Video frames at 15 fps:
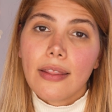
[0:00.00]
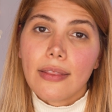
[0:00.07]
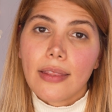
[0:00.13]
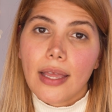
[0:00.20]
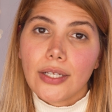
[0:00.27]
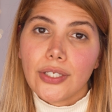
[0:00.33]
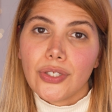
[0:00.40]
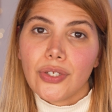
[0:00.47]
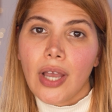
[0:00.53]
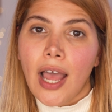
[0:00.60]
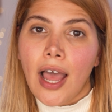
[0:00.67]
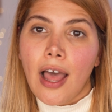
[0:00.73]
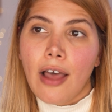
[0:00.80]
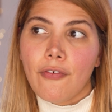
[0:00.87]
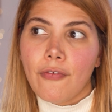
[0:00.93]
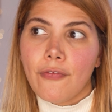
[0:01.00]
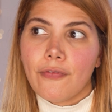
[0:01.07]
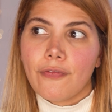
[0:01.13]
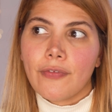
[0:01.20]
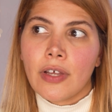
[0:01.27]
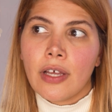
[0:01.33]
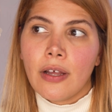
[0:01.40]
then you have
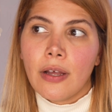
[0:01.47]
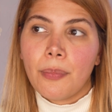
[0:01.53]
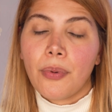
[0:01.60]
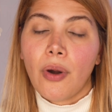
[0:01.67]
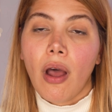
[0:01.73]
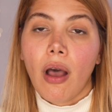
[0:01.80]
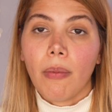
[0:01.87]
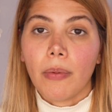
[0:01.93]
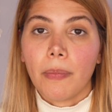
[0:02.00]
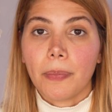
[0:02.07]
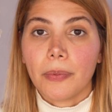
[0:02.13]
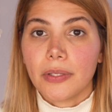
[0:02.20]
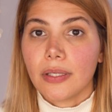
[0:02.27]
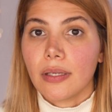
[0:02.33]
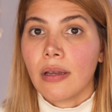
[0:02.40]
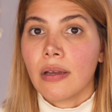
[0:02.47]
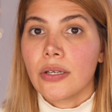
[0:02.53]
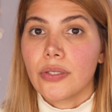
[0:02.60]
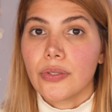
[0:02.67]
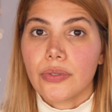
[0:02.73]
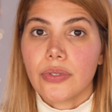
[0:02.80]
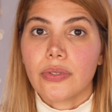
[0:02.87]
probably a
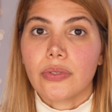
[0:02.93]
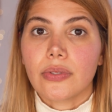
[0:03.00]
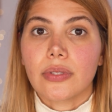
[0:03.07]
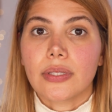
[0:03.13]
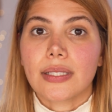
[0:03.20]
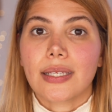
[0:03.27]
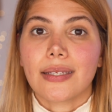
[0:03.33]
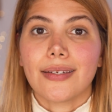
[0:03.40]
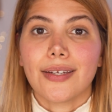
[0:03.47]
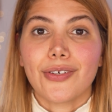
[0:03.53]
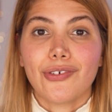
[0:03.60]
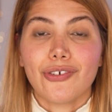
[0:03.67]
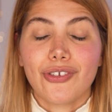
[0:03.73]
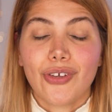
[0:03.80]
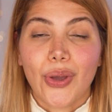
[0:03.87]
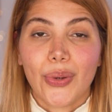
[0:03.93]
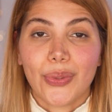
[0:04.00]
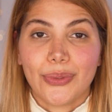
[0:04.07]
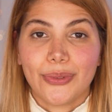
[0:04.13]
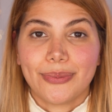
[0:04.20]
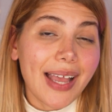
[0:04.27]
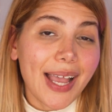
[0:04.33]
neutral skin
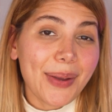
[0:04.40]
undertone.